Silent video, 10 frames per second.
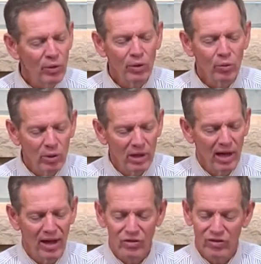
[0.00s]

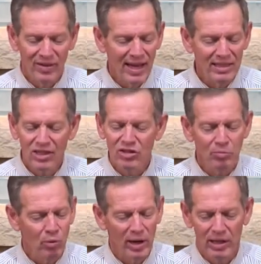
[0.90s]
realize that
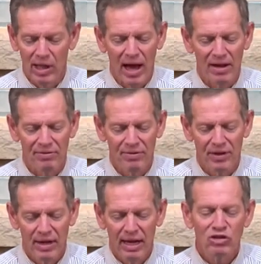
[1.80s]
doesn't bring life.
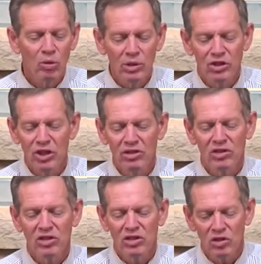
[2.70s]
And so what
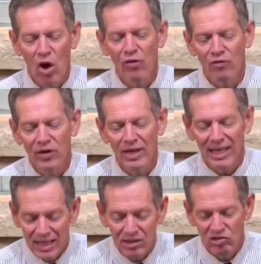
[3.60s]
Jesus is offering
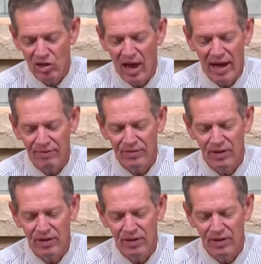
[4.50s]
is life.